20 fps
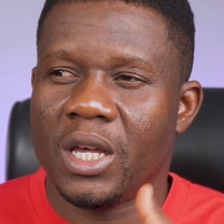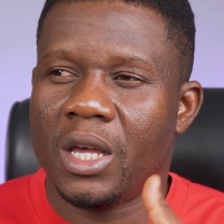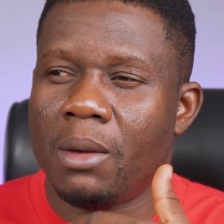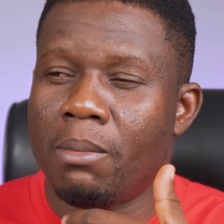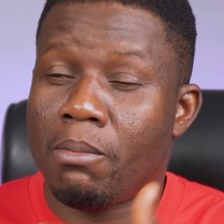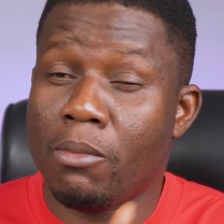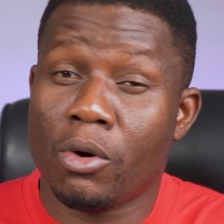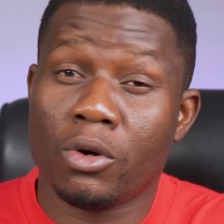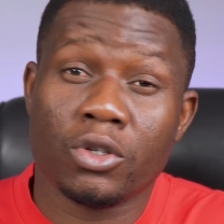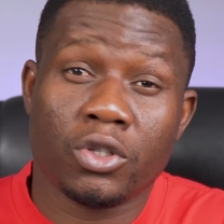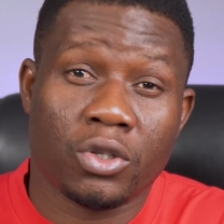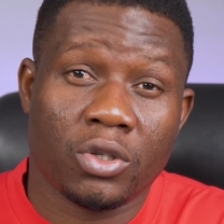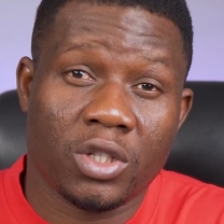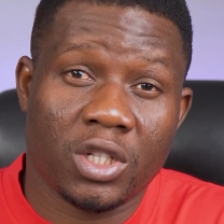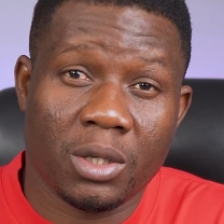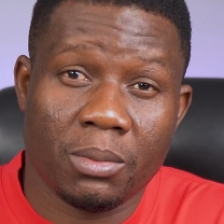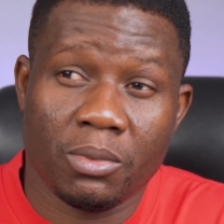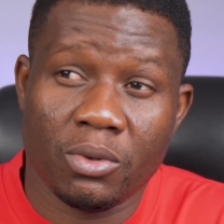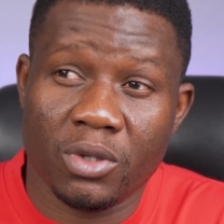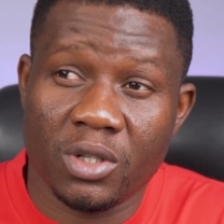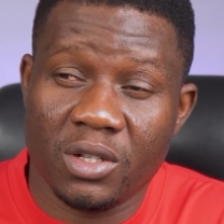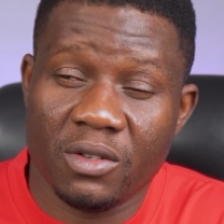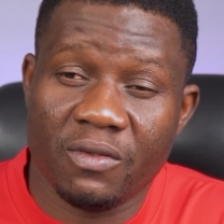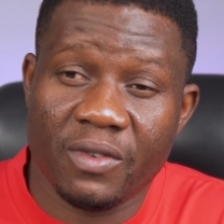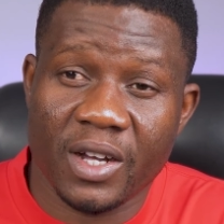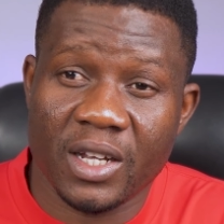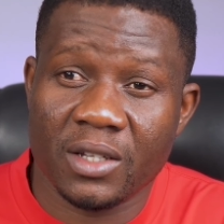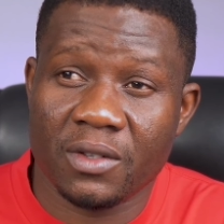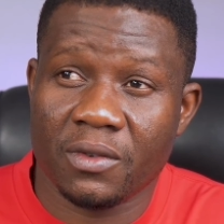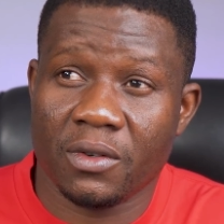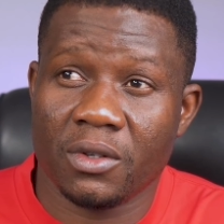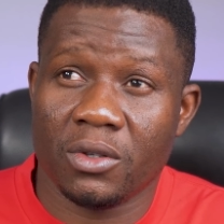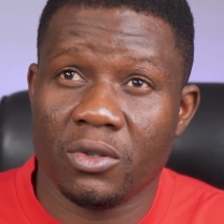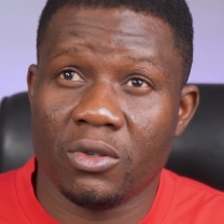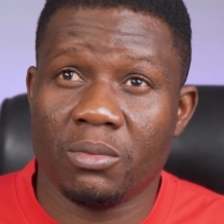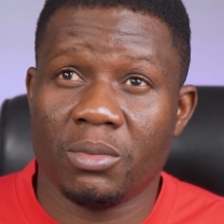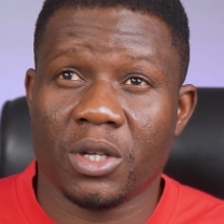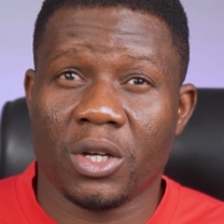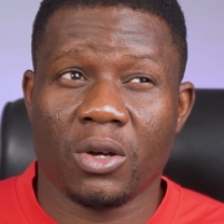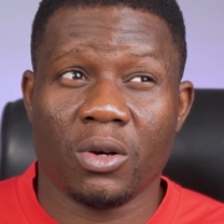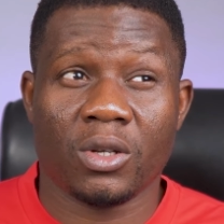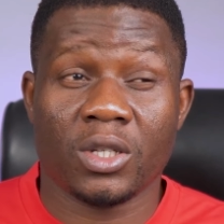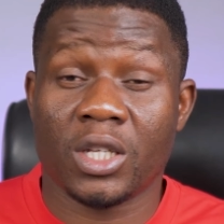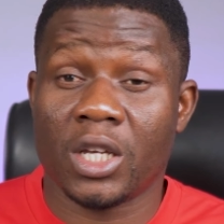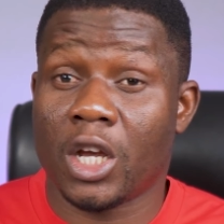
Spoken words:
a more suitable device for you because